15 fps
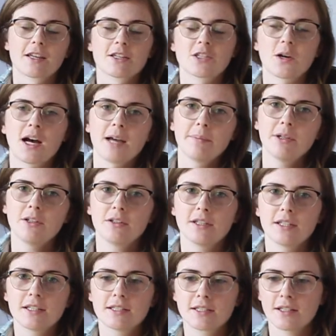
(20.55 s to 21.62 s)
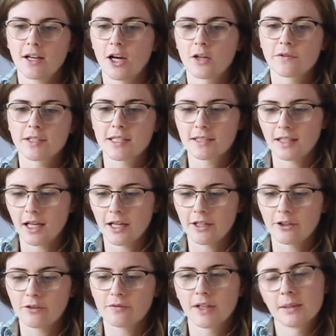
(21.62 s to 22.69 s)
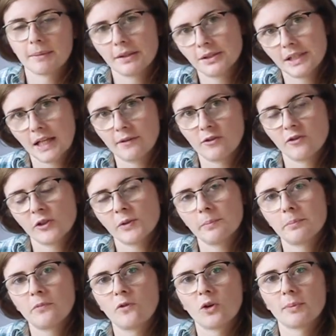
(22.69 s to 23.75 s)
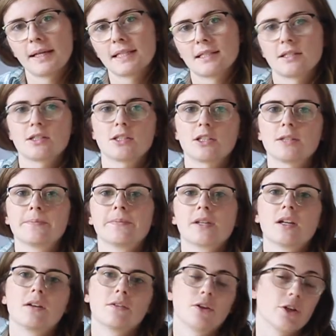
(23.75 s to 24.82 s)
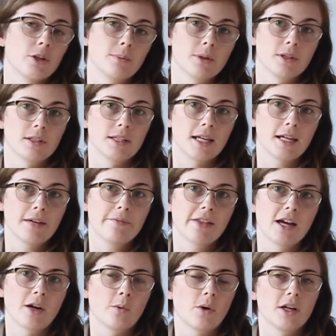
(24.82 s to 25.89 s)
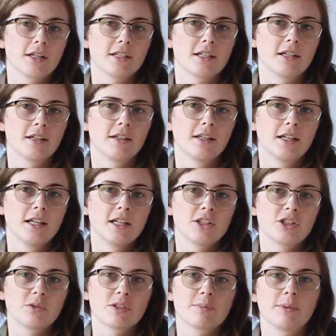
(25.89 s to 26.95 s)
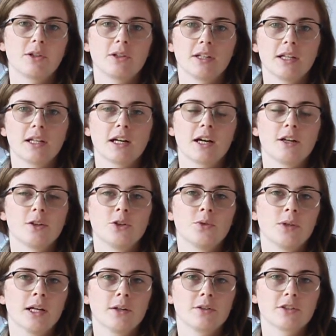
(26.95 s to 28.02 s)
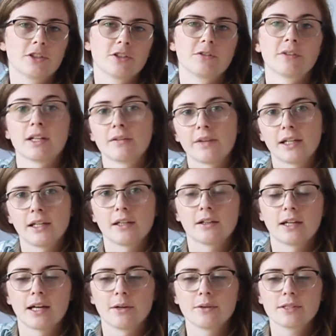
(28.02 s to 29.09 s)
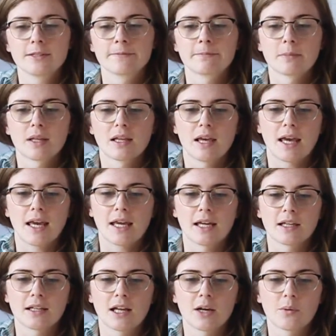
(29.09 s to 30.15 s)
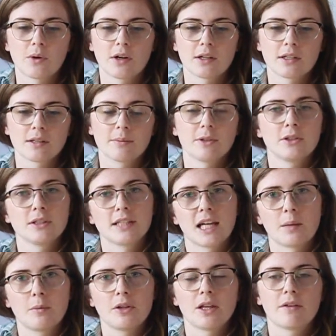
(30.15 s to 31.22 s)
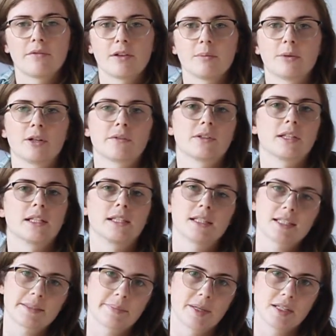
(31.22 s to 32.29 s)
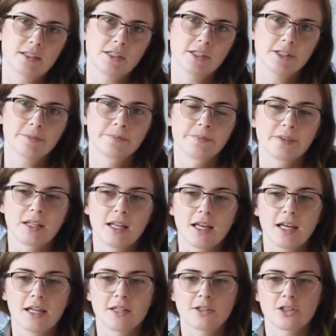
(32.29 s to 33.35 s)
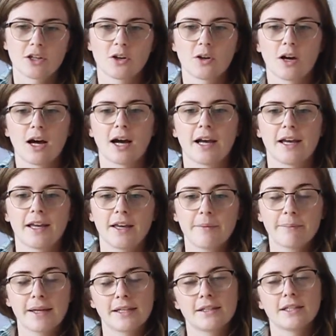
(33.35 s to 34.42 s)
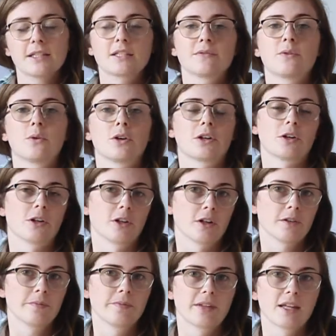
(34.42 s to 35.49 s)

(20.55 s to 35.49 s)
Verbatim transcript: So I built this harvest style farmhouse table for, for, my sister for her birthday. I wanted to, she was building a new house or renovating a house and I wanted to build a table that fit perfectly in the space here. And so I made this for her.